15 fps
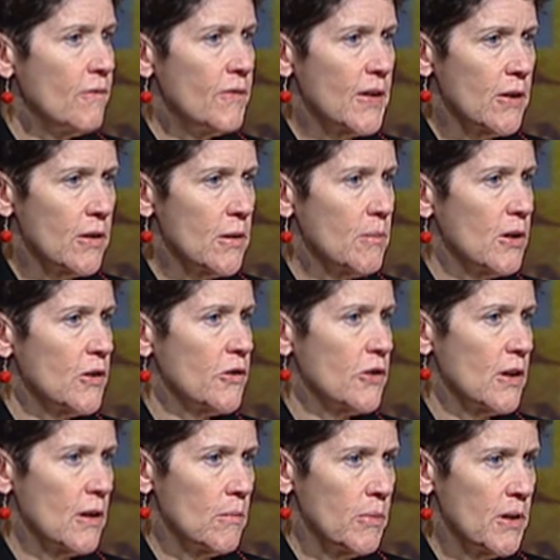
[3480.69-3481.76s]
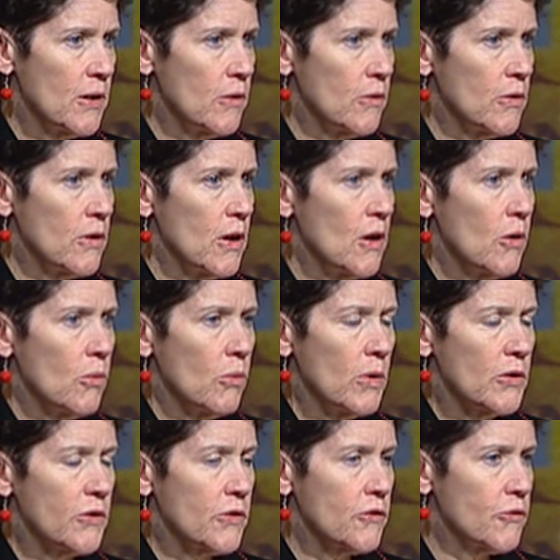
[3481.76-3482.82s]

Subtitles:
very much about what's